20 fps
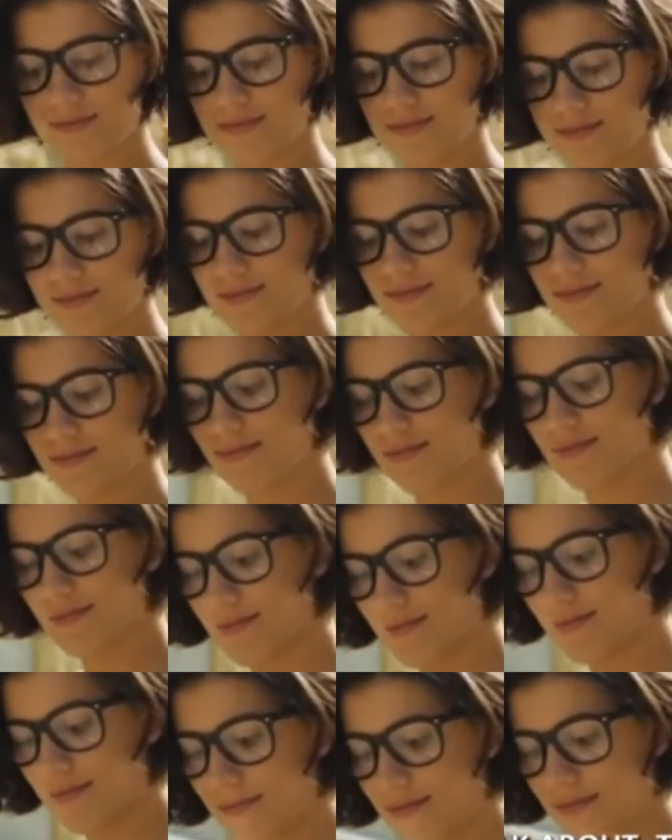It's
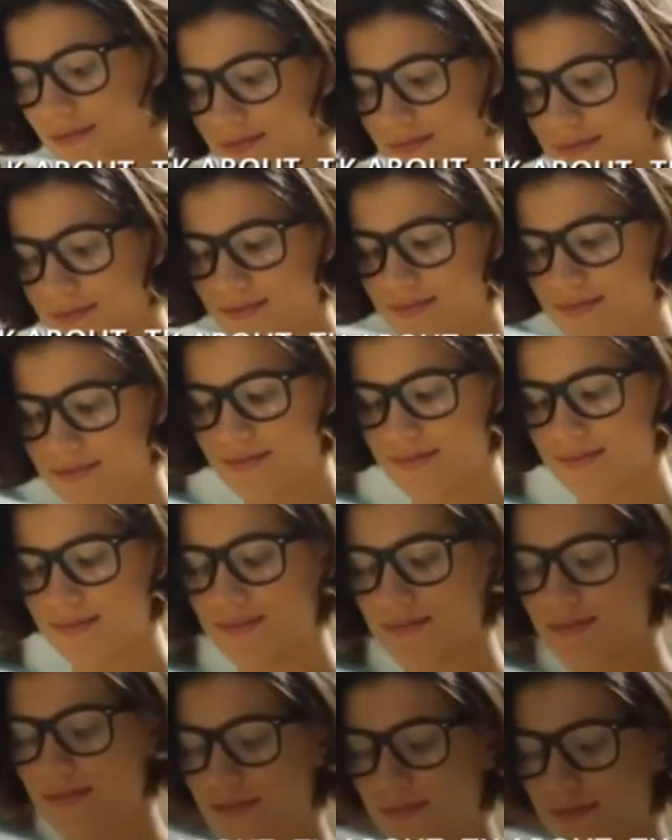the metaphor I always talk
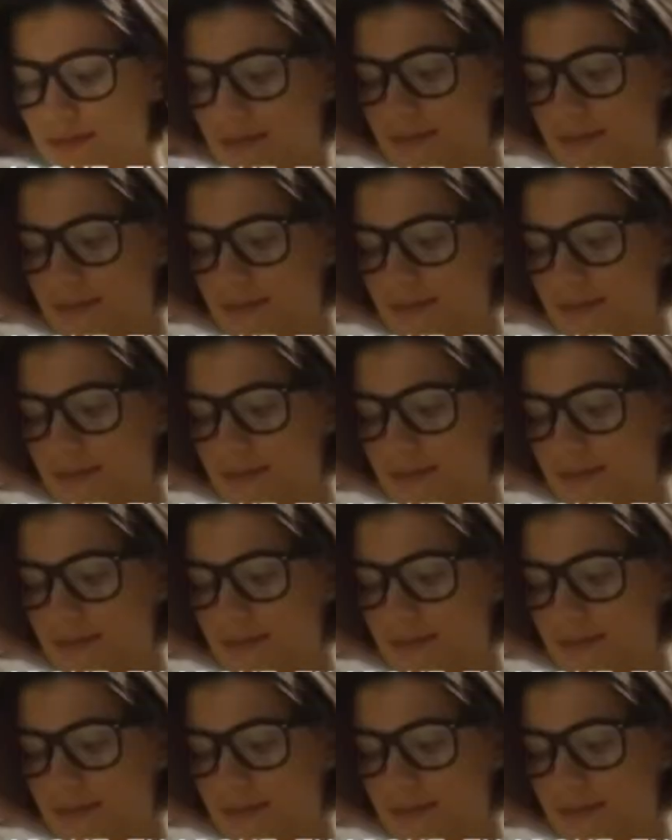about, the